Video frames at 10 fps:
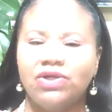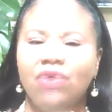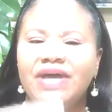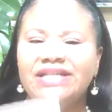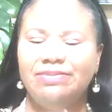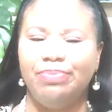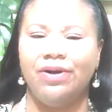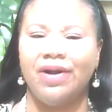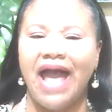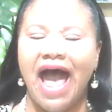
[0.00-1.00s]
So this
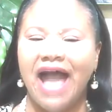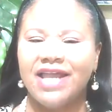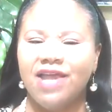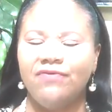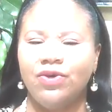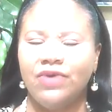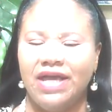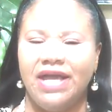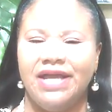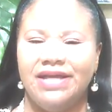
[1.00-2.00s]
book, I give you
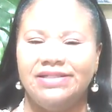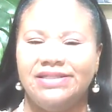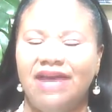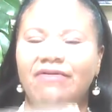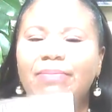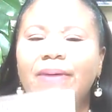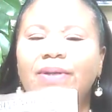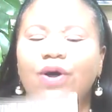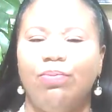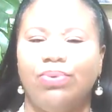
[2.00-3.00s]
keys, seven
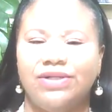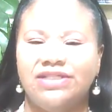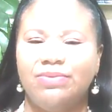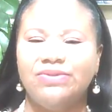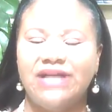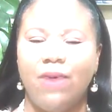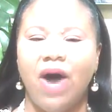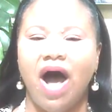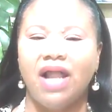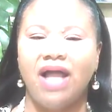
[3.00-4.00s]
biblical principles that
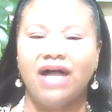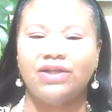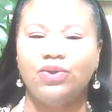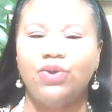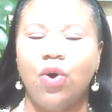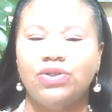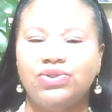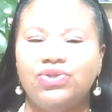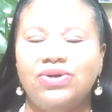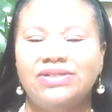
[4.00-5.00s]
will unlock the
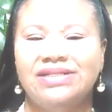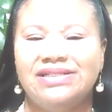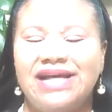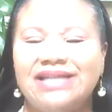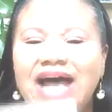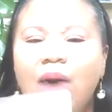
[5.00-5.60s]
doors to your success.